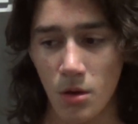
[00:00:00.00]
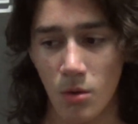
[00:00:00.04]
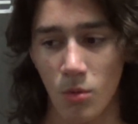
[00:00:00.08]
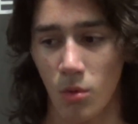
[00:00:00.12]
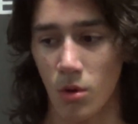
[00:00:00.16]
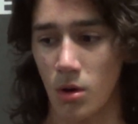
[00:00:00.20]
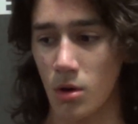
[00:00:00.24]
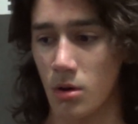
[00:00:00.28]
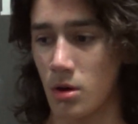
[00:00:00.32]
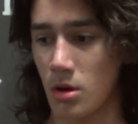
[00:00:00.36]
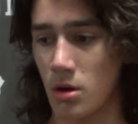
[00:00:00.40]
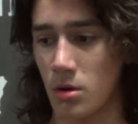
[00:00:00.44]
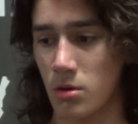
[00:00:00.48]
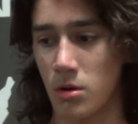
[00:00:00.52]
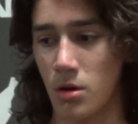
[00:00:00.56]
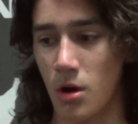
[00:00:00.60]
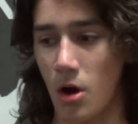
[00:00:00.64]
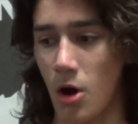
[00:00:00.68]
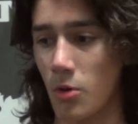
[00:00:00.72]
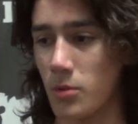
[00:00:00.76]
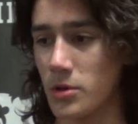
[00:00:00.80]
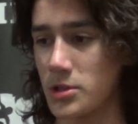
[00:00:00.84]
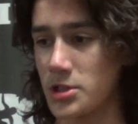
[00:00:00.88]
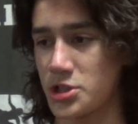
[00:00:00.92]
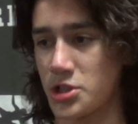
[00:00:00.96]
We're
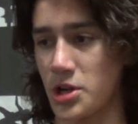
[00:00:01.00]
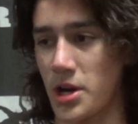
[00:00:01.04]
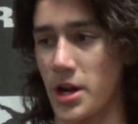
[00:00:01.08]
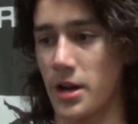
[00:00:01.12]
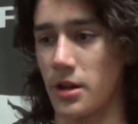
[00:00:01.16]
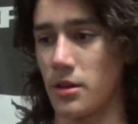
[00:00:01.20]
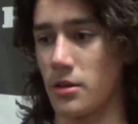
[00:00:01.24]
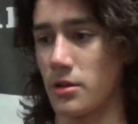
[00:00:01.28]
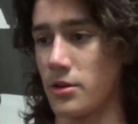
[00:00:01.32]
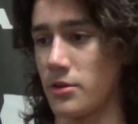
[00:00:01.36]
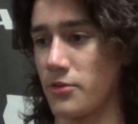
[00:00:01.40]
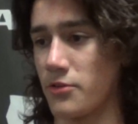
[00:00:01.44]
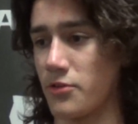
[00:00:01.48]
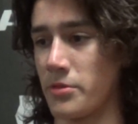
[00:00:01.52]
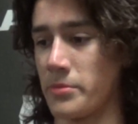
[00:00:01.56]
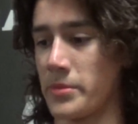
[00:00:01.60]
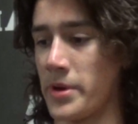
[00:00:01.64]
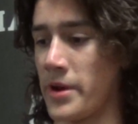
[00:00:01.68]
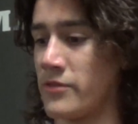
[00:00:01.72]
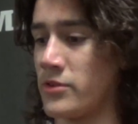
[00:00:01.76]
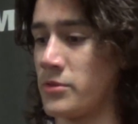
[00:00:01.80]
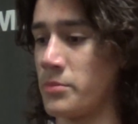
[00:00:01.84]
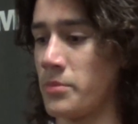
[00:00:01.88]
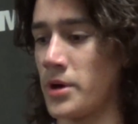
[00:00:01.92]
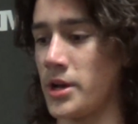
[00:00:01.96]
always trying to learn from
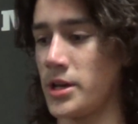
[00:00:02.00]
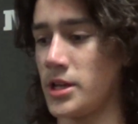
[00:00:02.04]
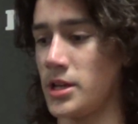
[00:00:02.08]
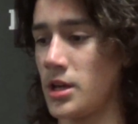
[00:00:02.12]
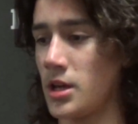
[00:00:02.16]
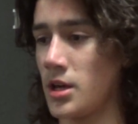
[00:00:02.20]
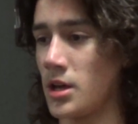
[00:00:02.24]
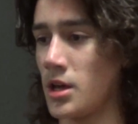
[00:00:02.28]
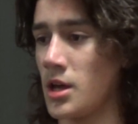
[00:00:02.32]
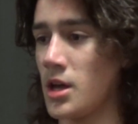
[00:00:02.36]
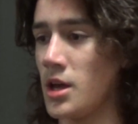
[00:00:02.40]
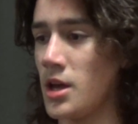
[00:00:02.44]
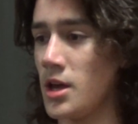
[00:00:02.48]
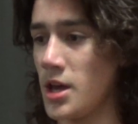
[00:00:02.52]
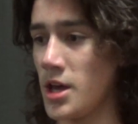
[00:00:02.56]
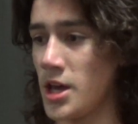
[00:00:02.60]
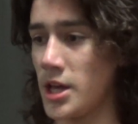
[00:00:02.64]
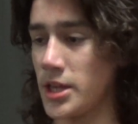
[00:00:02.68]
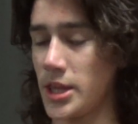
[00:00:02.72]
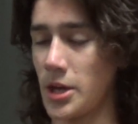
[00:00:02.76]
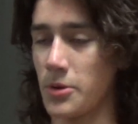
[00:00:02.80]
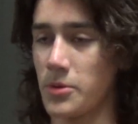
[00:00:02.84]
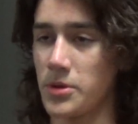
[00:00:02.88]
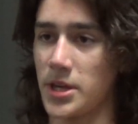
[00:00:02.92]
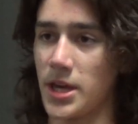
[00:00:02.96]
everybody
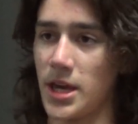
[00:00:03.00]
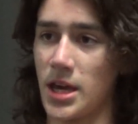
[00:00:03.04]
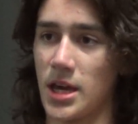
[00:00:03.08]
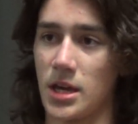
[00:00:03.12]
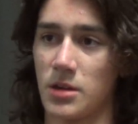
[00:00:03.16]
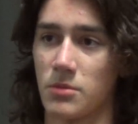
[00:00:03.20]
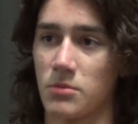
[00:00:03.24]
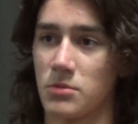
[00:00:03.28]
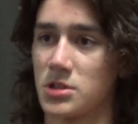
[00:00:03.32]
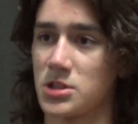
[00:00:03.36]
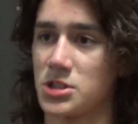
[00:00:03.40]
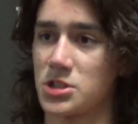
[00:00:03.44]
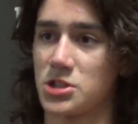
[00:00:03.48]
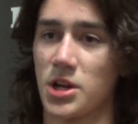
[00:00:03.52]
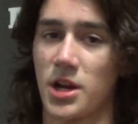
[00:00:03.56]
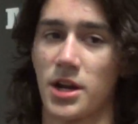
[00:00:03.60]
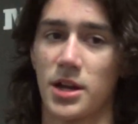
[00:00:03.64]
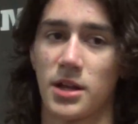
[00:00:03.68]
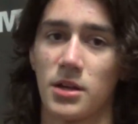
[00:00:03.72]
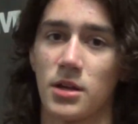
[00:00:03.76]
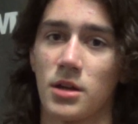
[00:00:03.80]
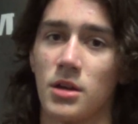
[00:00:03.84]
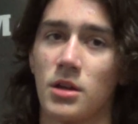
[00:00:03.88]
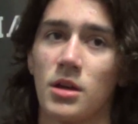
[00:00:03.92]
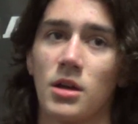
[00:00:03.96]
that we can. We're just
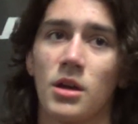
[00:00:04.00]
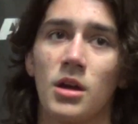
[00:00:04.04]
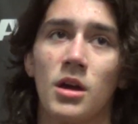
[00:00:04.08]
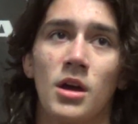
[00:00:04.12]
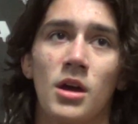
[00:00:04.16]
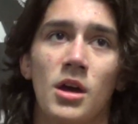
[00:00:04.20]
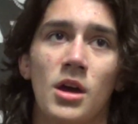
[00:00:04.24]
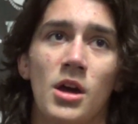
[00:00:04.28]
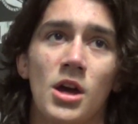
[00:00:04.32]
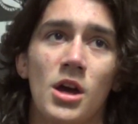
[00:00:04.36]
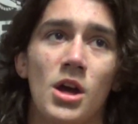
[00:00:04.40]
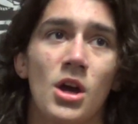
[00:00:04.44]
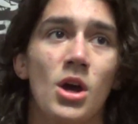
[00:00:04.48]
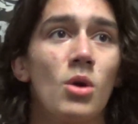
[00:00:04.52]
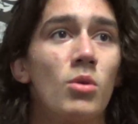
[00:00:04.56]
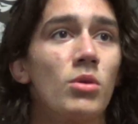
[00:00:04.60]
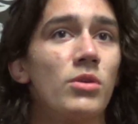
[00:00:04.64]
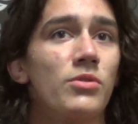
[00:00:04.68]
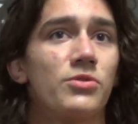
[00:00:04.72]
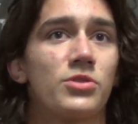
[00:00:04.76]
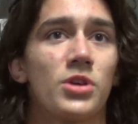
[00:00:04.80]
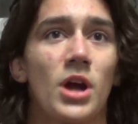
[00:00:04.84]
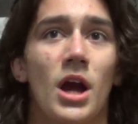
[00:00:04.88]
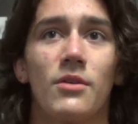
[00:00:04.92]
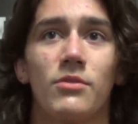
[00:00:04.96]
trying to.
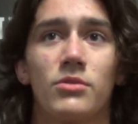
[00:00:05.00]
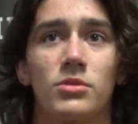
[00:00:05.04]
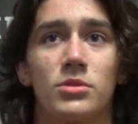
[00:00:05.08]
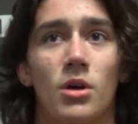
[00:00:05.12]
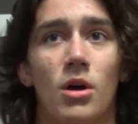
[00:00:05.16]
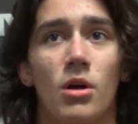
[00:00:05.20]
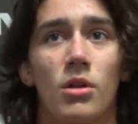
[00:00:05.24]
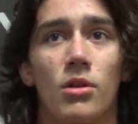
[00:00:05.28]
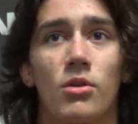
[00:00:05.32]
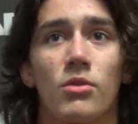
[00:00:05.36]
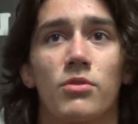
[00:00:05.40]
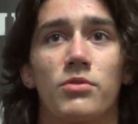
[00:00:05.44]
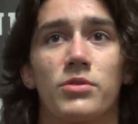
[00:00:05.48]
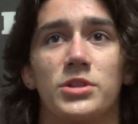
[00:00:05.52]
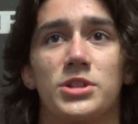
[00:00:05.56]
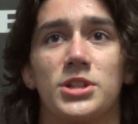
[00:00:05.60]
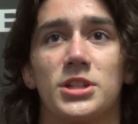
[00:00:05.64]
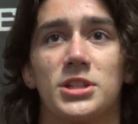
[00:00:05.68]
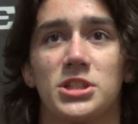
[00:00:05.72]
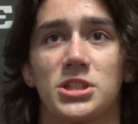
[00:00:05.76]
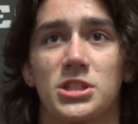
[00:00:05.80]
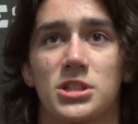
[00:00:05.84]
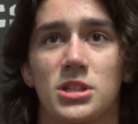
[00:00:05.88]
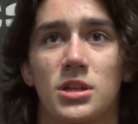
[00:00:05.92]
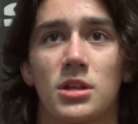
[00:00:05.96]
We've traveled all over
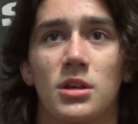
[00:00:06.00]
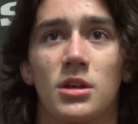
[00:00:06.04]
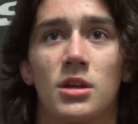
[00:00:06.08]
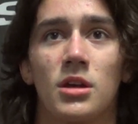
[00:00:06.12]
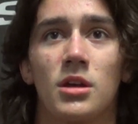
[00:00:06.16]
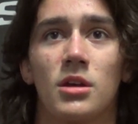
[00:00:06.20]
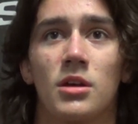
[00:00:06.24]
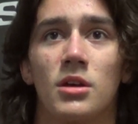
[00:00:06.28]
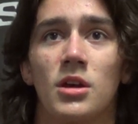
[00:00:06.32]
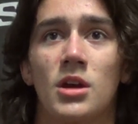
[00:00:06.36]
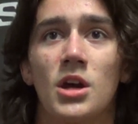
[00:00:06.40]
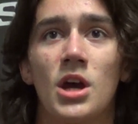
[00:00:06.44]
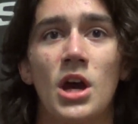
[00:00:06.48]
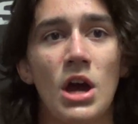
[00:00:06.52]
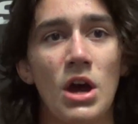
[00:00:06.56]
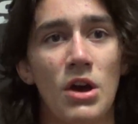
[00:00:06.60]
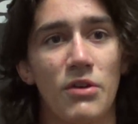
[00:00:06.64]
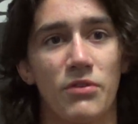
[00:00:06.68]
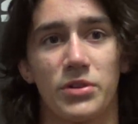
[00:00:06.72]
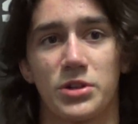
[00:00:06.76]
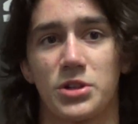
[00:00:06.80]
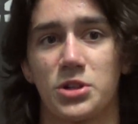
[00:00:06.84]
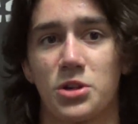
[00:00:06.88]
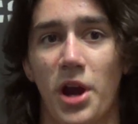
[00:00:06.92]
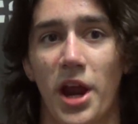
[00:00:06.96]
just
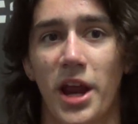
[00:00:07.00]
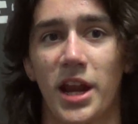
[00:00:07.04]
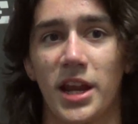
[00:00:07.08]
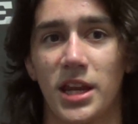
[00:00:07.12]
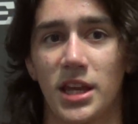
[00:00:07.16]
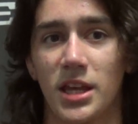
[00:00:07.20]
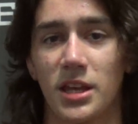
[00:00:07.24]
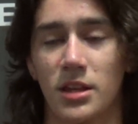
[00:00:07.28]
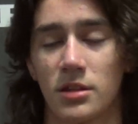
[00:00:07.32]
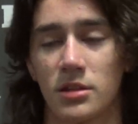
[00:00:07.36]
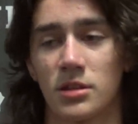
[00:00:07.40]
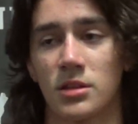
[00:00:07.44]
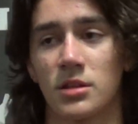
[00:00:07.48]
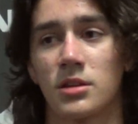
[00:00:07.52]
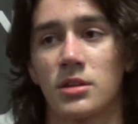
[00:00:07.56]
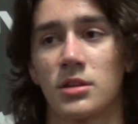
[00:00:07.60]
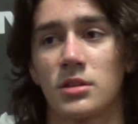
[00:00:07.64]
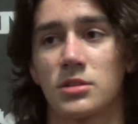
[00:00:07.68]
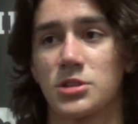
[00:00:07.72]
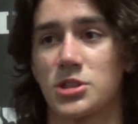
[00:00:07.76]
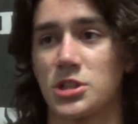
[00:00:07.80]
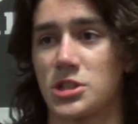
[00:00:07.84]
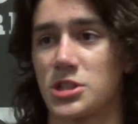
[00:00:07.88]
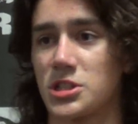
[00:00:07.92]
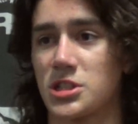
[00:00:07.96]
for training,
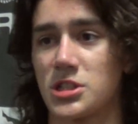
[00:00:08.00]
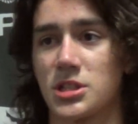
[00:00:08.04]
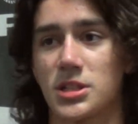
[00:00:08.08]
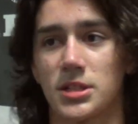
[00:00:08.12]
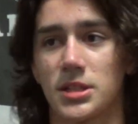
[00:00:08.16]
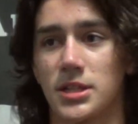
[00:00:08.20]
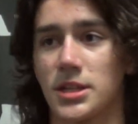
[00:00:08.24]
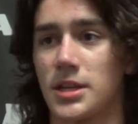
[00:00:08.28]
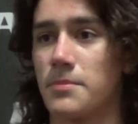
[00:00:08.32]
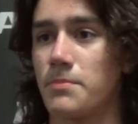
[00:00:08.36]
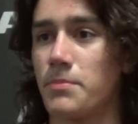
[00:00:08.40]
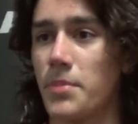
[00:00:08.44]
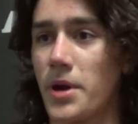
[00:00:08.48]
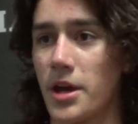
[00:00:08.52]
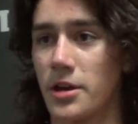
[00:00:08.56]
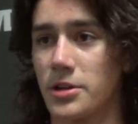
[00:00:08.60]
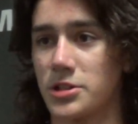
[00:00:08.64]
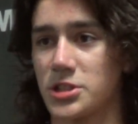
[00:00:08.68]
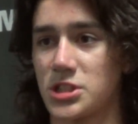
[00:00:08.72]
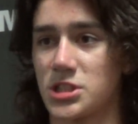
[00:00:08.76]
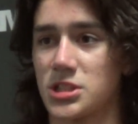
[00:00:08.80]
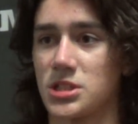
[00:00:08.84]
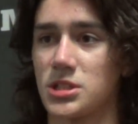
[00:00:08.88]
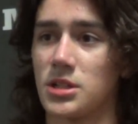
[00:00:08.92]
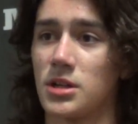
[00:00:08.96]
just to get better,
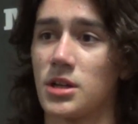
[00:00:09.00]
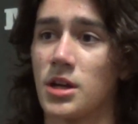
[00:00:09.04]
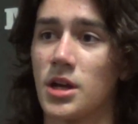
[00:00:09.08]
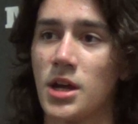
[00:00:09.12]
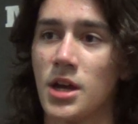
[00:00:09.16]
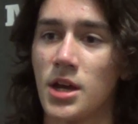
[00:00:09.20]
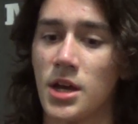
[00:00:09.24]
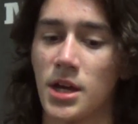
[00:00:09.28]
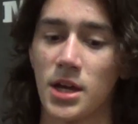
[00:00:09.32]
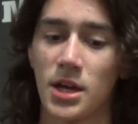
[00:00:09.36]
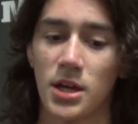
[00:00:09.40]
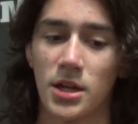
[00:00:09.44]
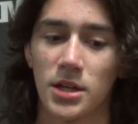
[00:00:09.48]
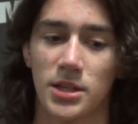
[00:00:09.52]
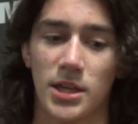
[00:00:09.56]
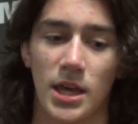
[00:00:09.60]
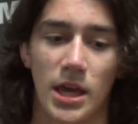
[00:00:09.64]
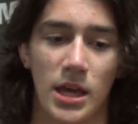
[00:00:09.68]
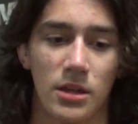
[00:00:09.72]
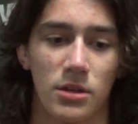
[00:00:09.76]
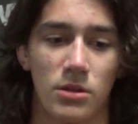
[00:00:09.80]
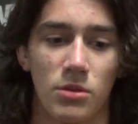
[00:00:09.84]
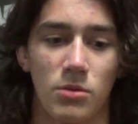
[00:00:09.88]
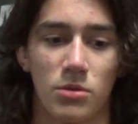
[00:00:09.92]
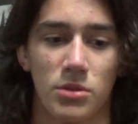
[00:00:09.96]
just to
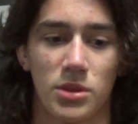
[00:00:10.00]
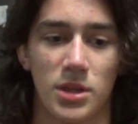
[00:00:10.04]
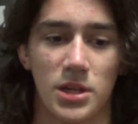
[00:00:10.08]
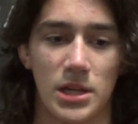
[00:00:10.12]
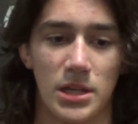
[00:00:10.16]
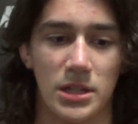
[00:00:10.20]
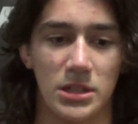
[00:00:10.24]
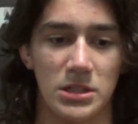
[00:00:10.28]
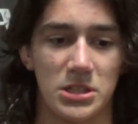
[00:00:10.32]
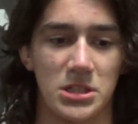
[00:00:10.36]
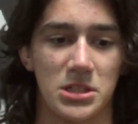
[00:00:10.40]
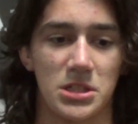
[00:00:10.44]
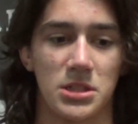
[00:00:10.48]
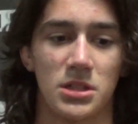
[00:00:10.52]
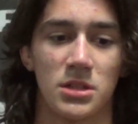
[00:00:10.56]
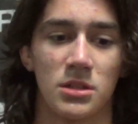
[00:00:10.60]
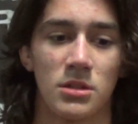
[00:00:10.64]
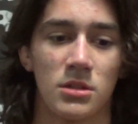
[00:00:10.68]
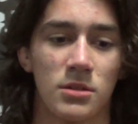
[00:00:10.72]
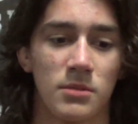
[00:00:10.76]
gain new things, and